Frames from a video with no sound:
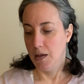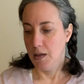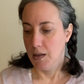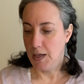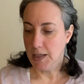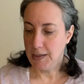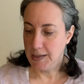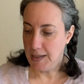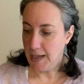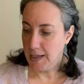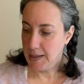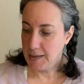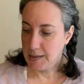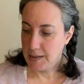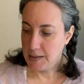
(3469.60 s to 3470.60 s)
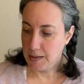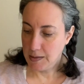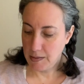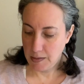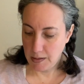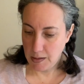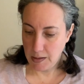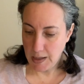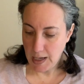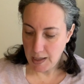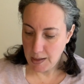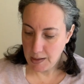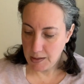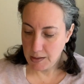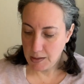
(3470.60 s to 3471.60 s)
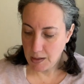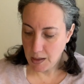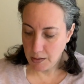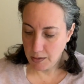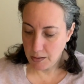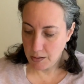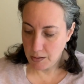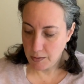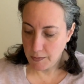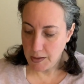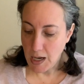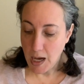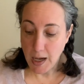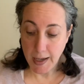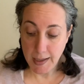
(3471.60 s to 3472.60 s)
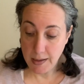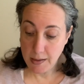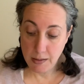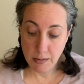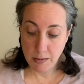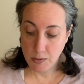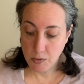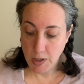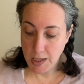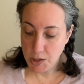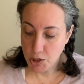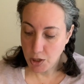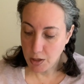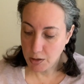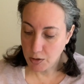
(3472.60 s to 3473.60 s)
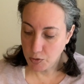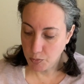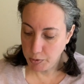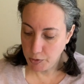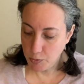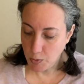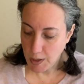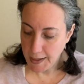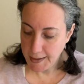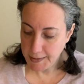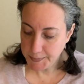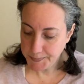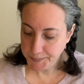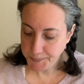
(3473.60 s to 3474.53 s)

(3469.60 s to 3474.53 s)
That's nice. That is color 9, gray, charcoal, blue, white.